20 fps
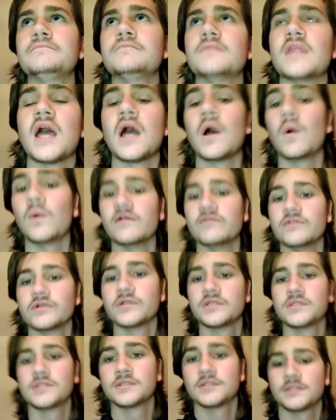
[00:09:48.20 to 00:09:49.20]

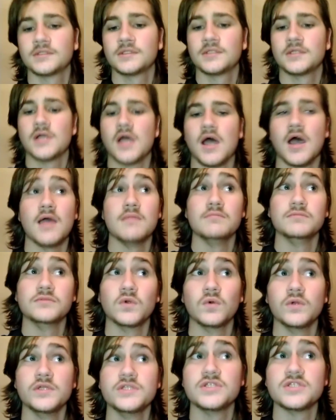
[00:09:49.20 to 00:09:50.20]
However, I'm
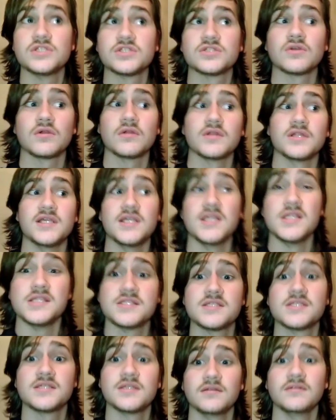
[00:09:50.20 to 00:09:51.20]
going to start
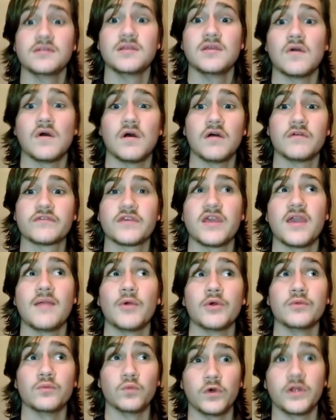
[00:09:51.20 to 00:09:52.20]
instantly off cam
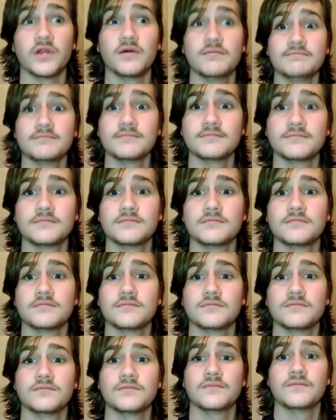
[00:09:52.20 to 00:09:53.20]
on one of them
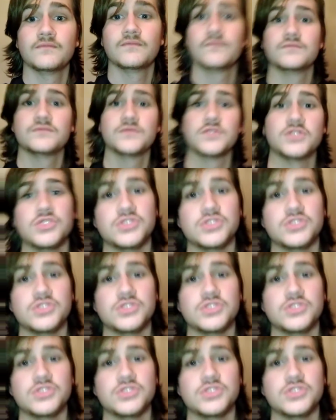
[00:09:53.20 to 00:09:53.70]
to